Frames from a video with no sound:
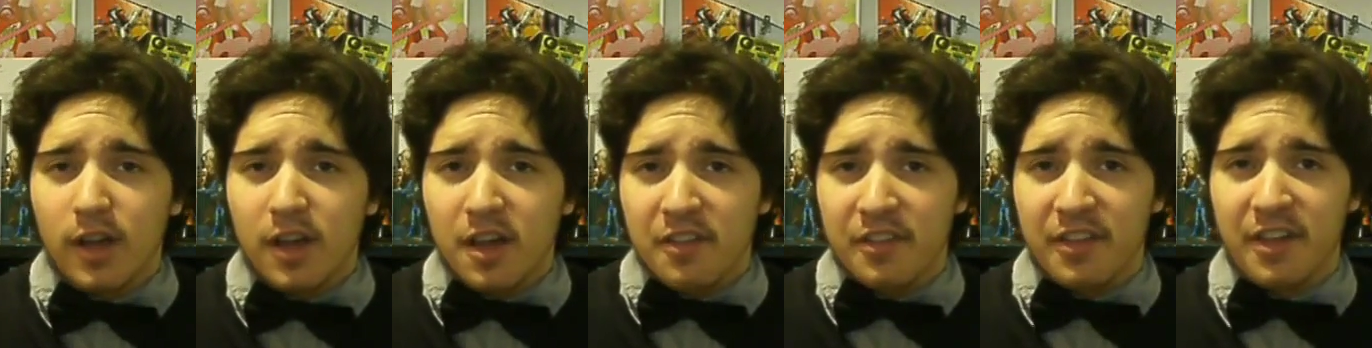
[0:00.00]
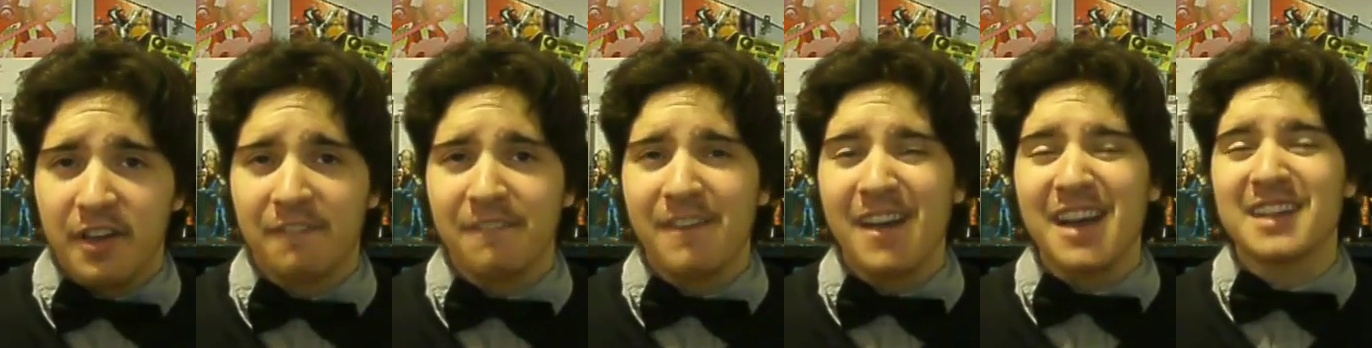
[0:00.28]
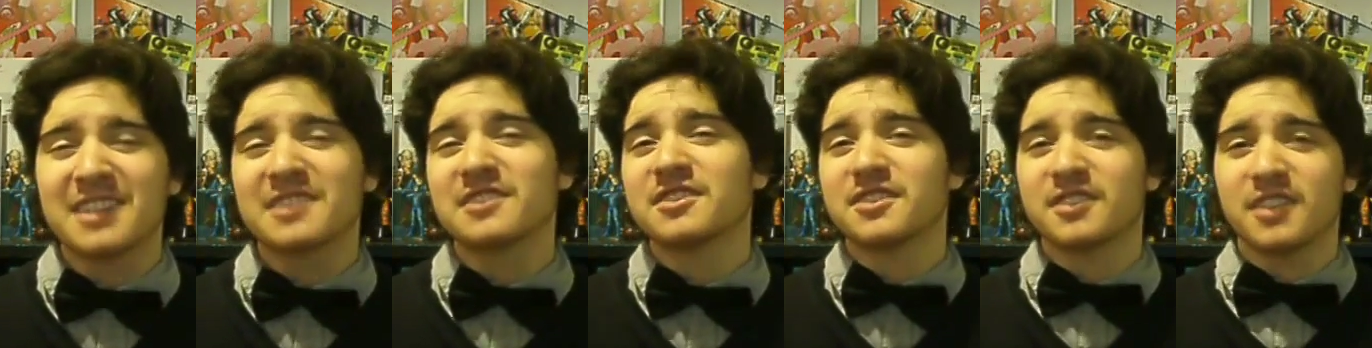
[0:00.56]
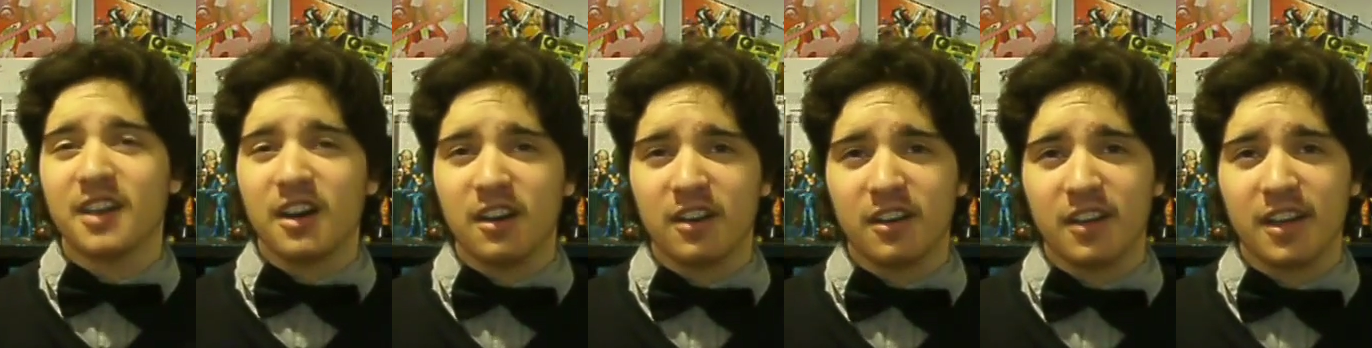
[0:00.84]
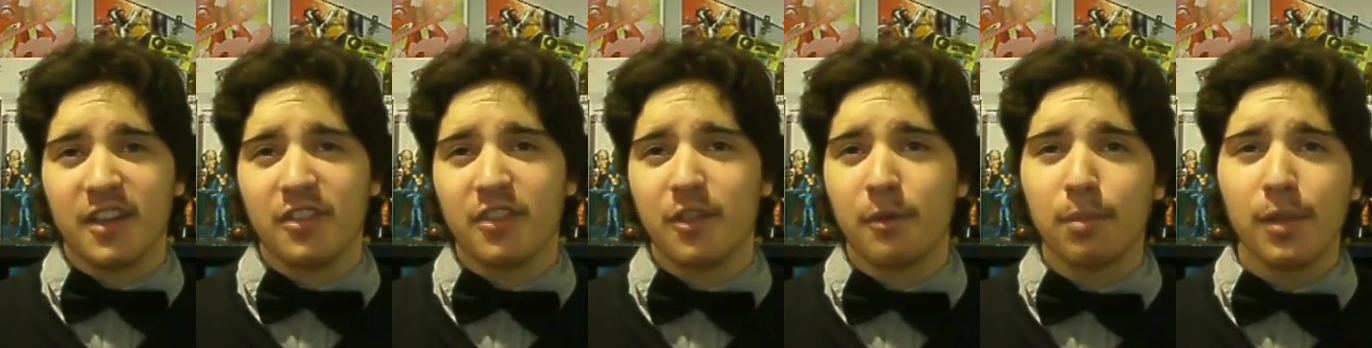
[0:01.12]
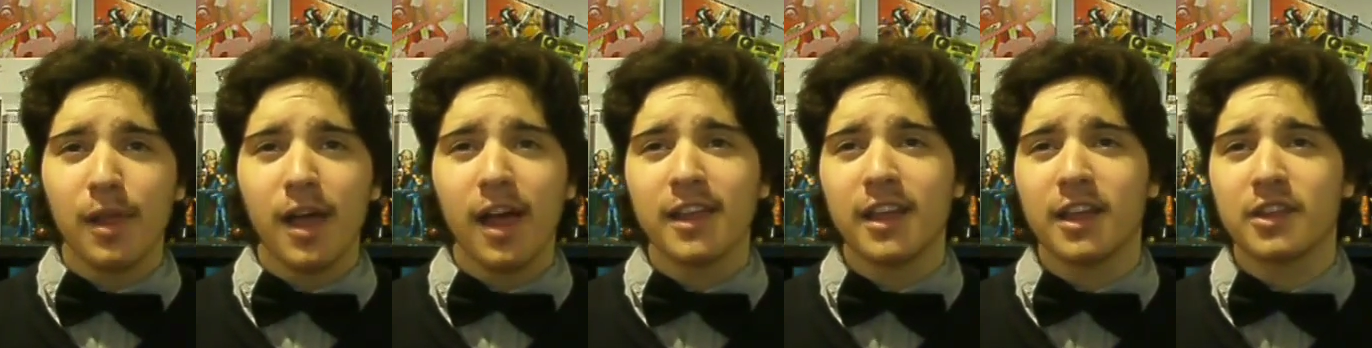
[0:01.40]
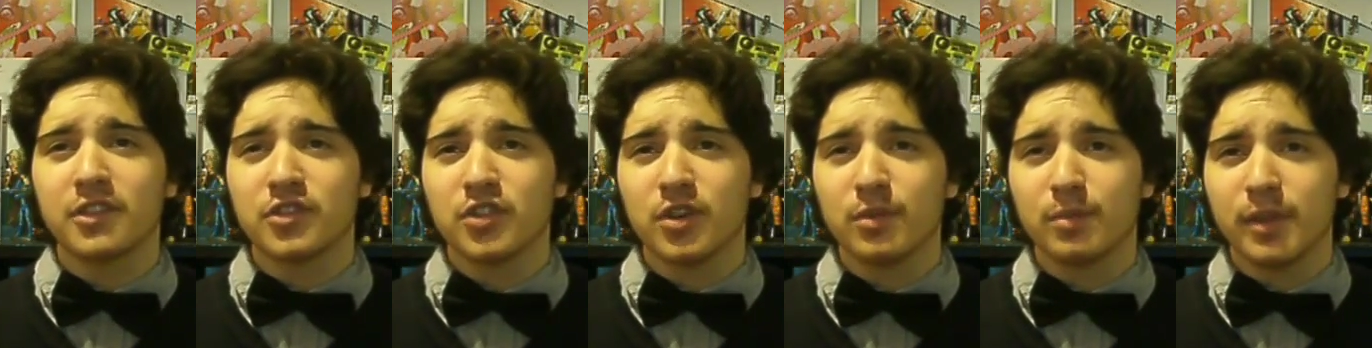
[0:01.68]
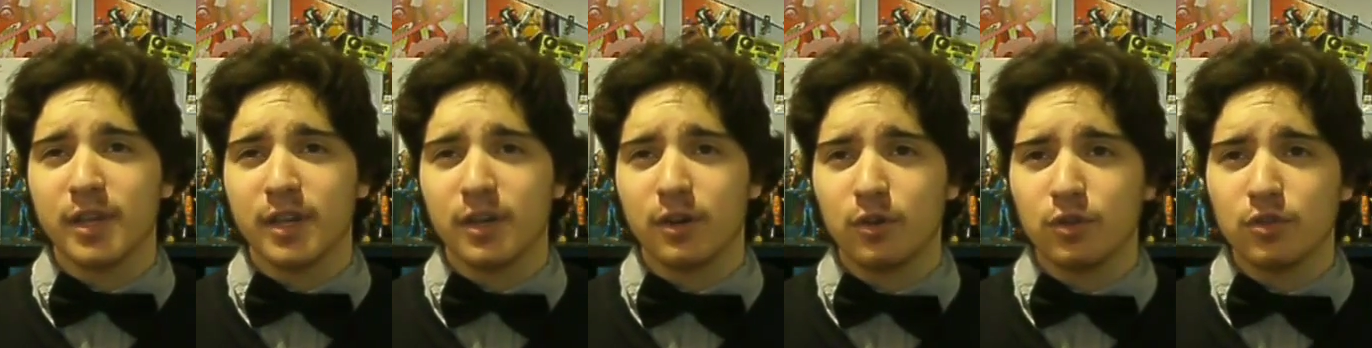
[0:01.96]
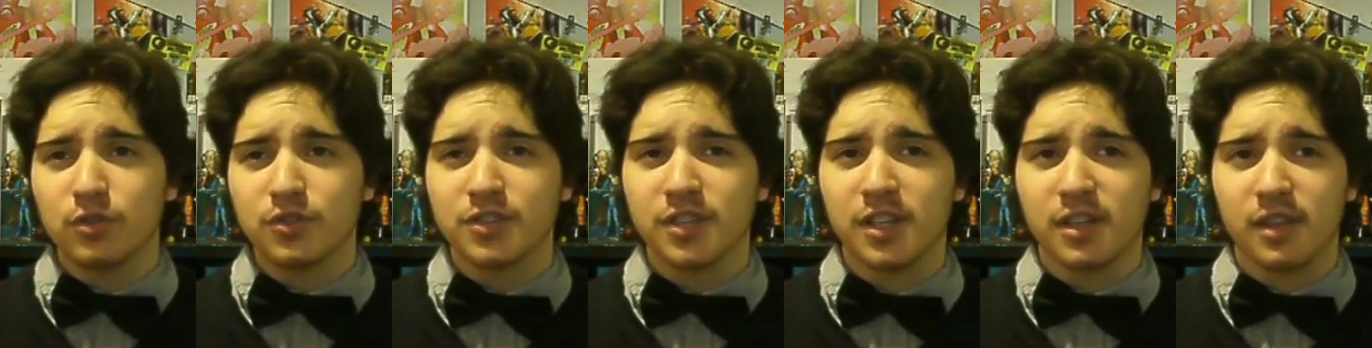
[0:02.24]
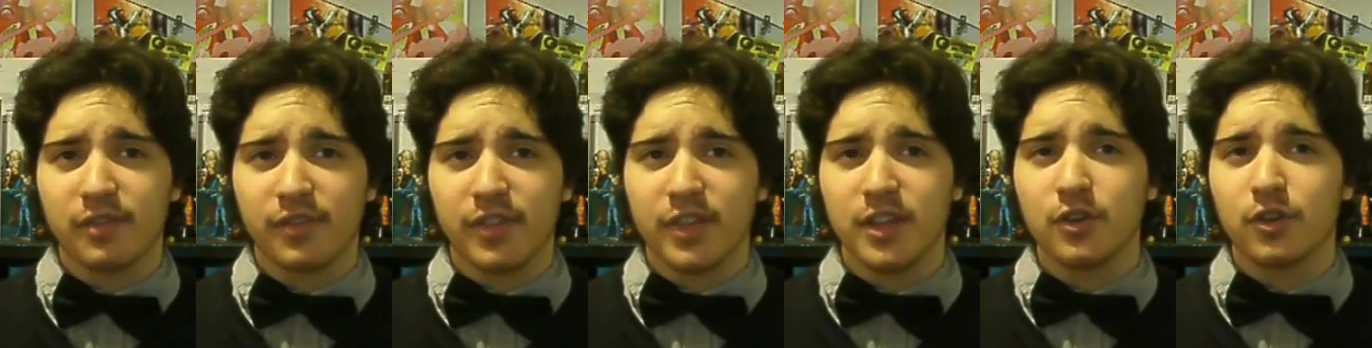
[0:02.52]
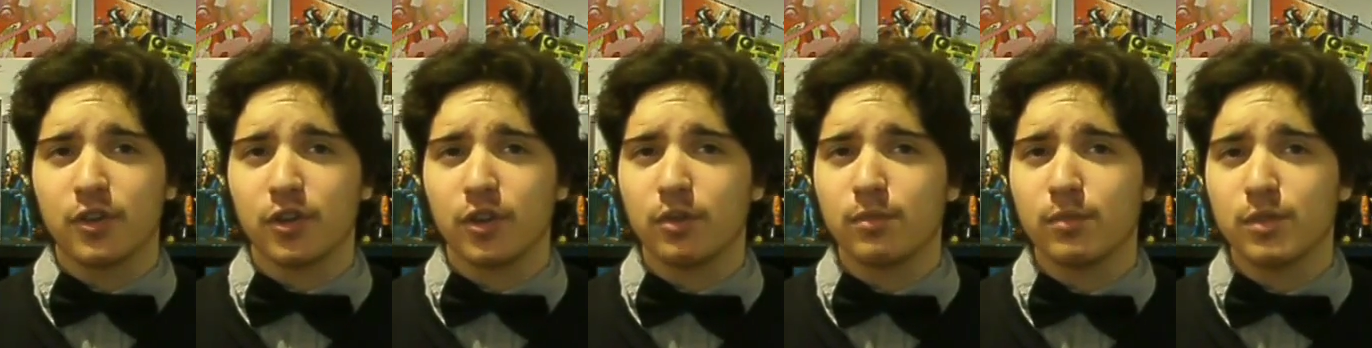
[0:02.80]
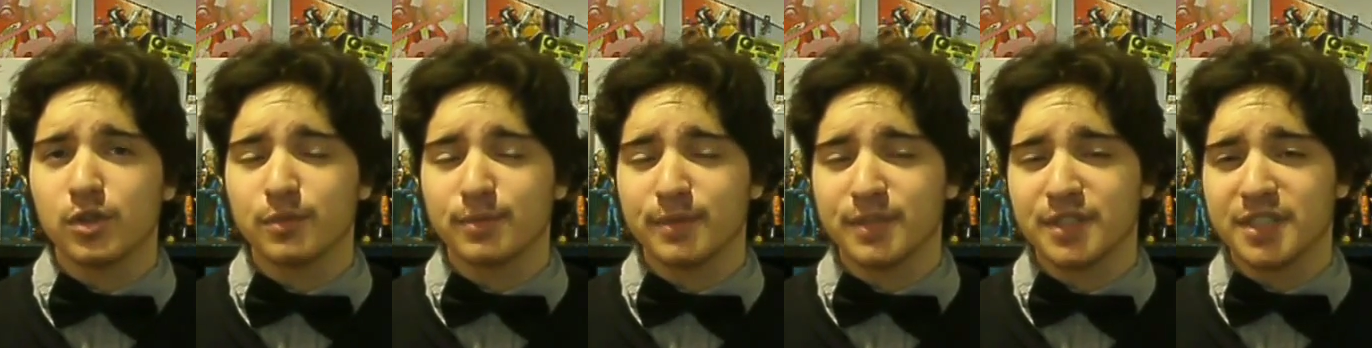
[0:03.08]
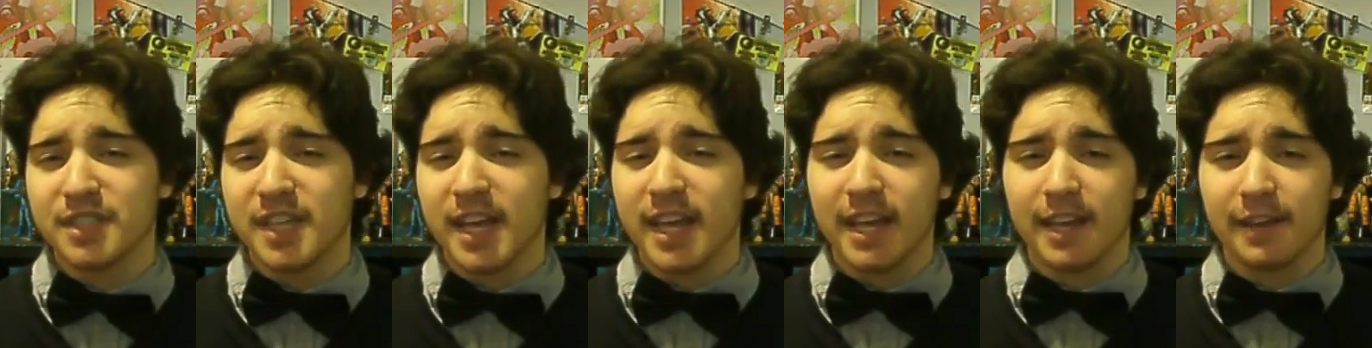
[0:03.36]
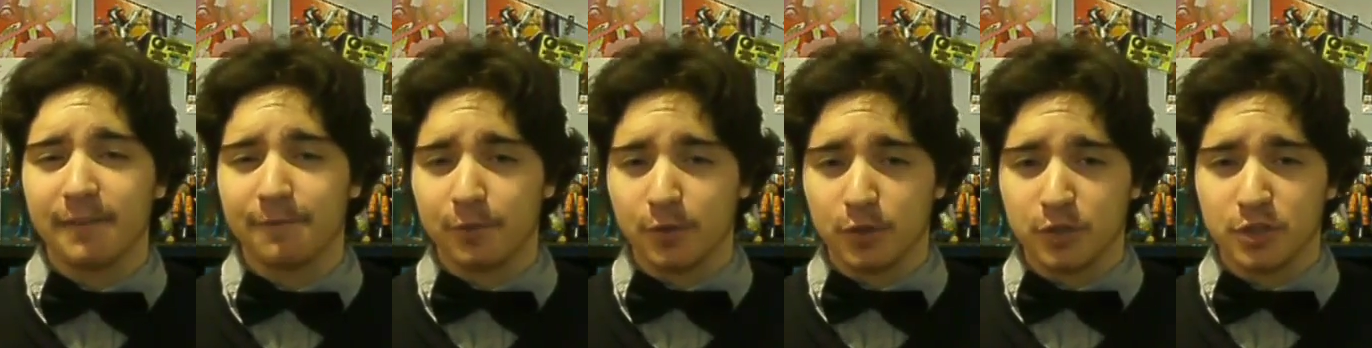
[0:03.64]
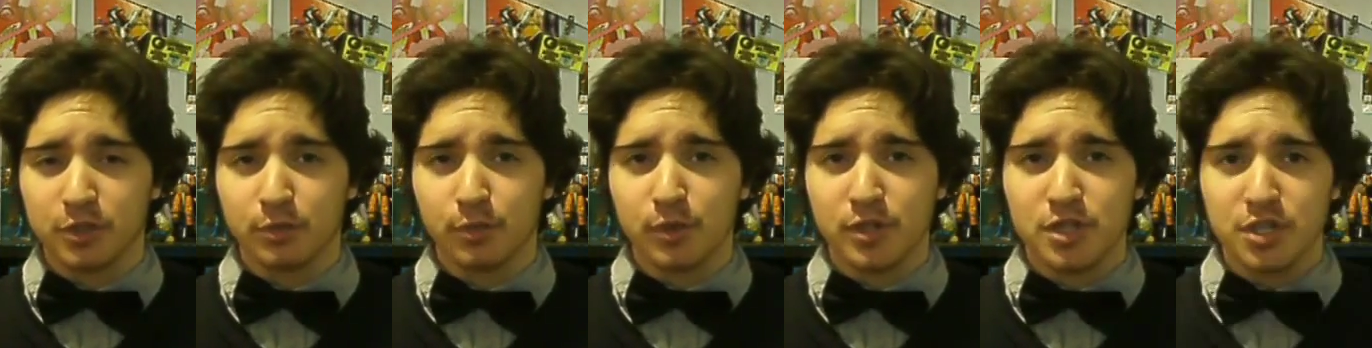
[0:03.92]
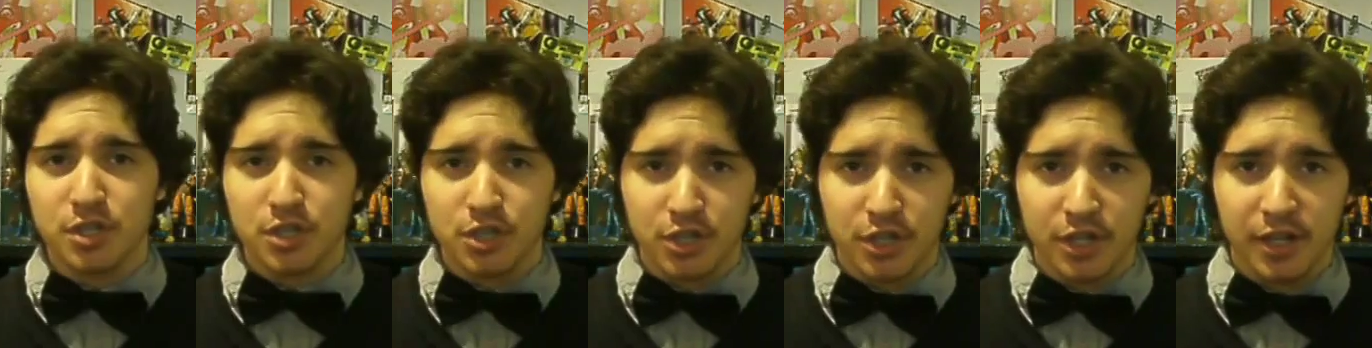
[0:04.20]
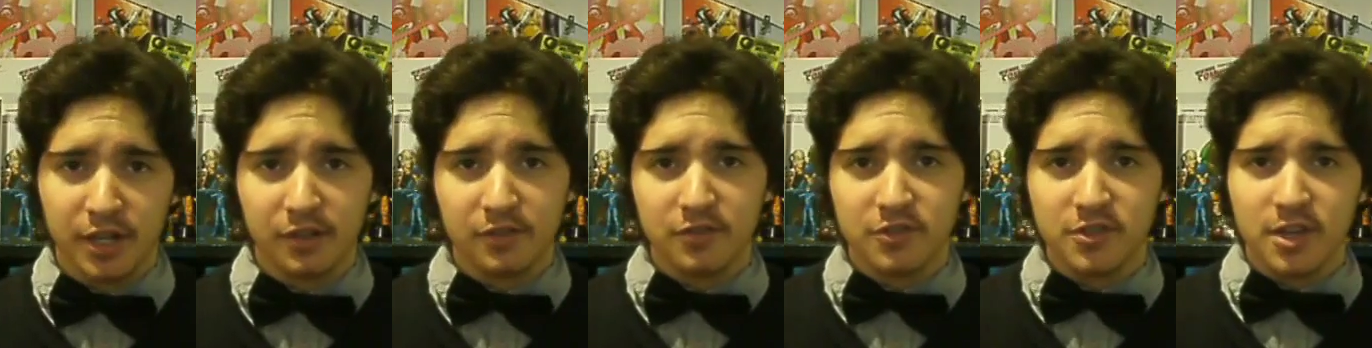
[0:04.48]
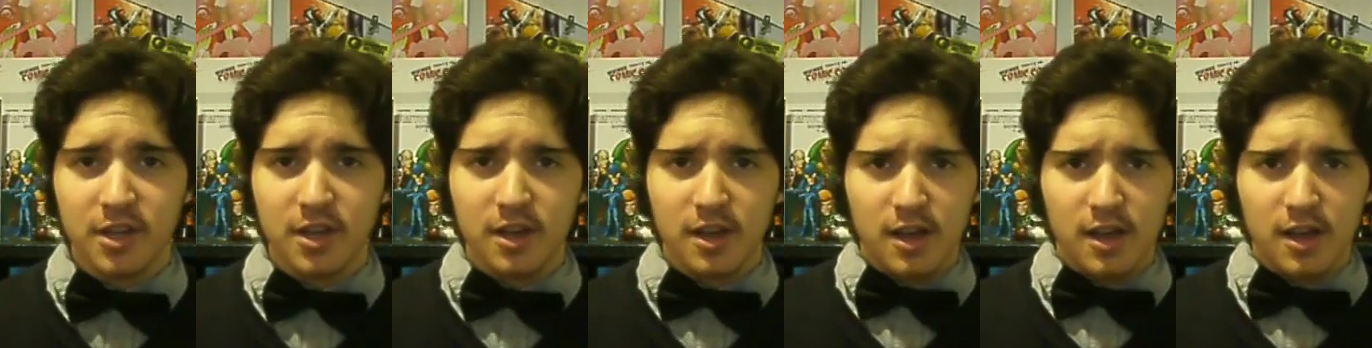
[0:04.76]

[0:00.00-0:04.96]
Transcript: The effects stunk, and the plot had so many holes in it that you could almost mistake it for Swiss cheese.